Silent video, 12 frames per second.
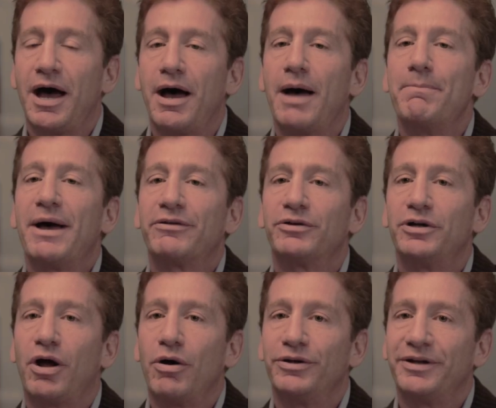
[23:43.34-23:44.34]
Uh,
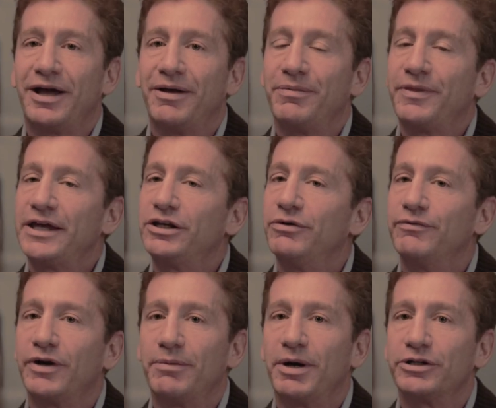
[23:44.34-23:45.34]
Ambassador Nahon, um, thank you
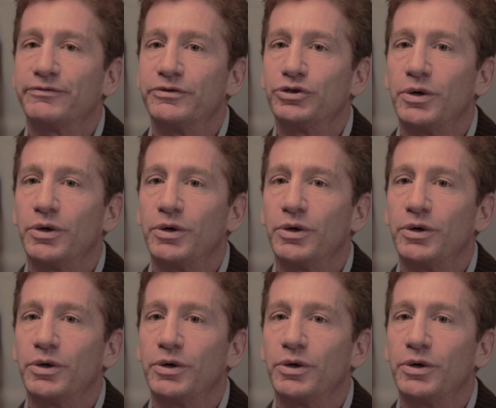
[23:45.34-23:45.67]
very much